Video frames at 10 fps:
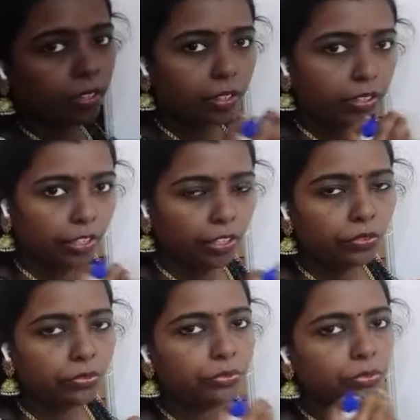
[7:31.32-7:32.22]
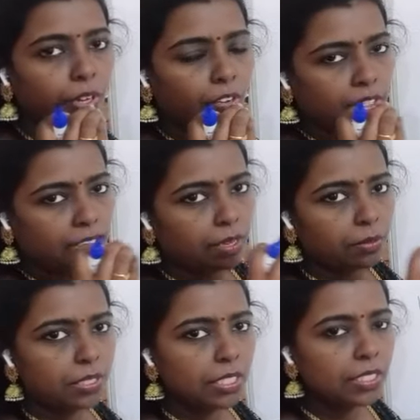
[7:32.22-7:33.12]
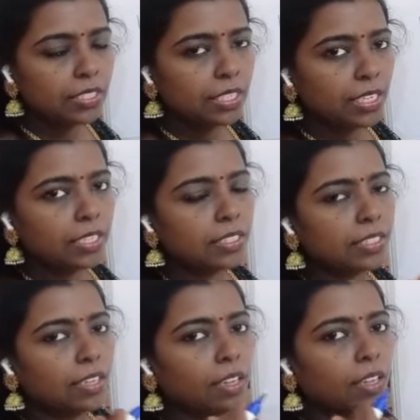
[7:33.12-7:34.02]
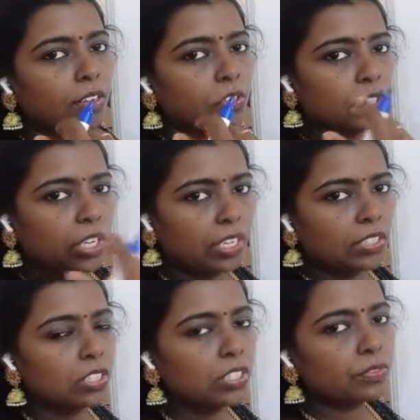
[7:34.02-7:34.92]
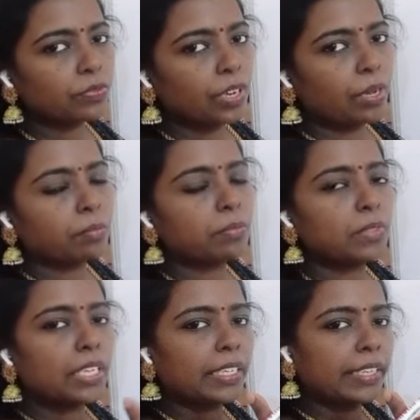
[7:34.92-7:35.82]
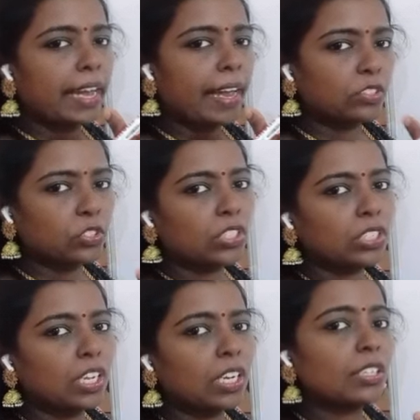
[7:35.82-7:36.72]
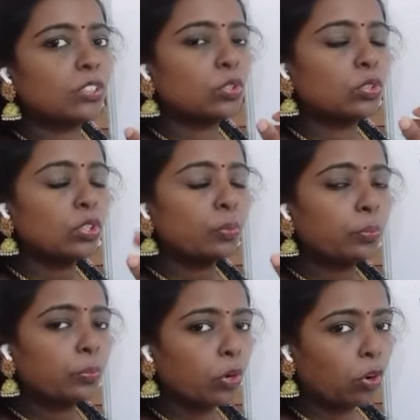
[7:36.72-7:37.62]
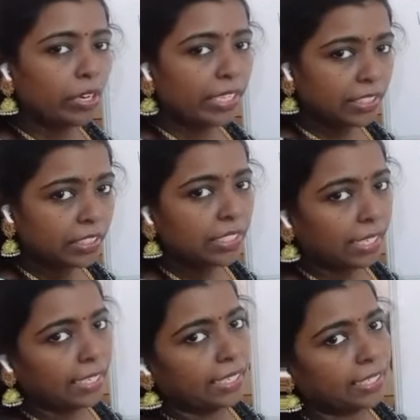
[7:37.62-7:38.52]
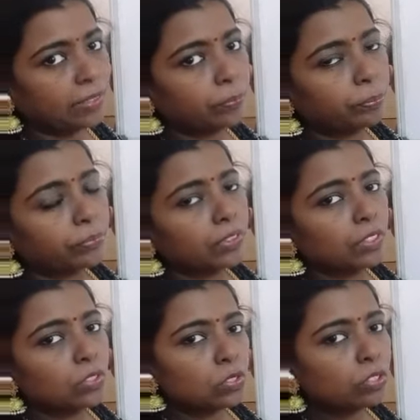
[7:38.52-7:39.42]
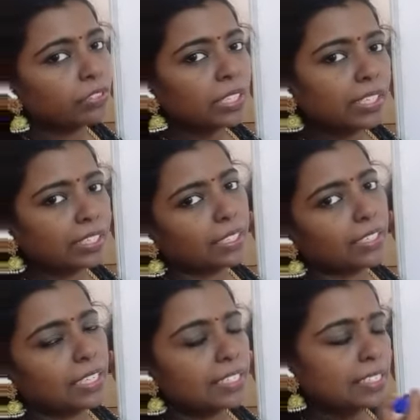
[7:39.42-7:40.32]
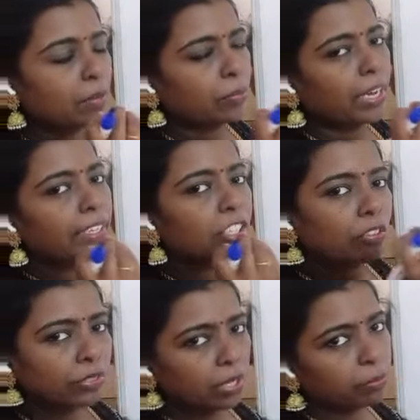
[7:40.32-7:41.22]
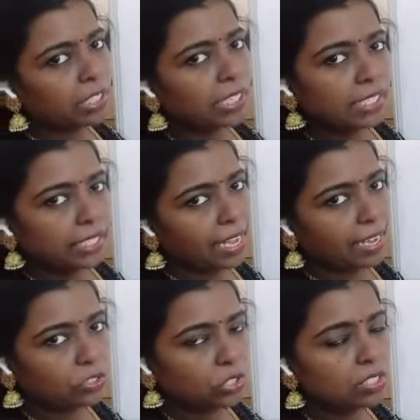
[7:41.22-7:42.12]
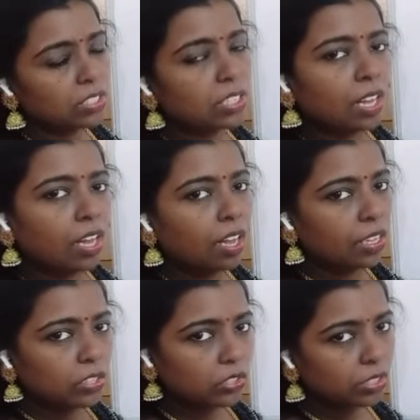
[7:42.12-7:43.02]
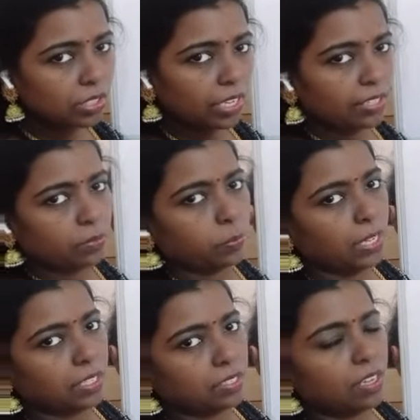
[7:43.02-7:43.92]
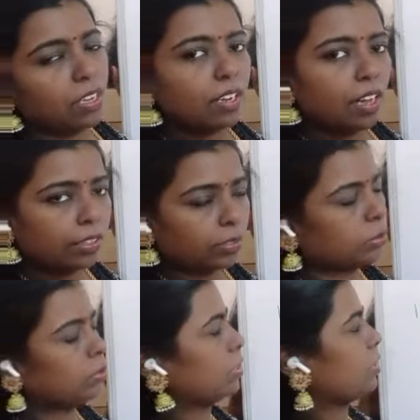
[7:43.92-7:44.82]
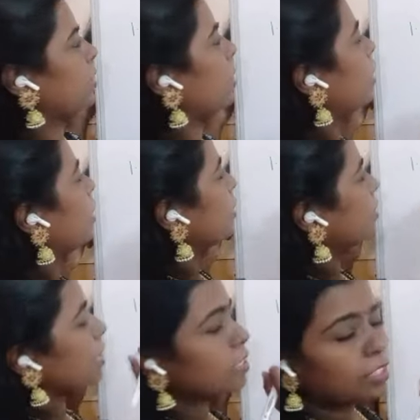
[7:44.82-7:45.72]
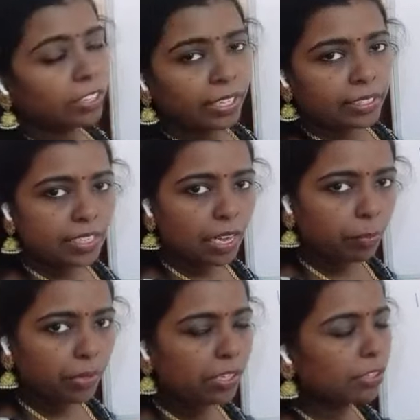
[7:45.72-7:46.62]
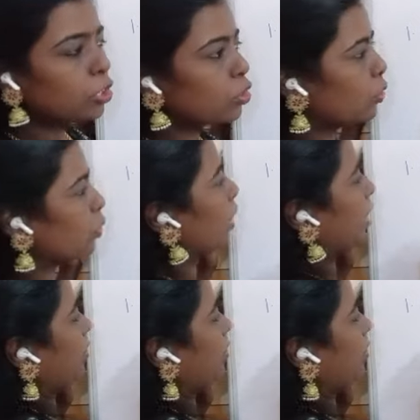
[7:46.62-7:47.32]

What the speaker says: If our substance changes from the reactant color to product color, so we recognize some kind of chemical reactions takes place or occurs. Say as an example, sugar.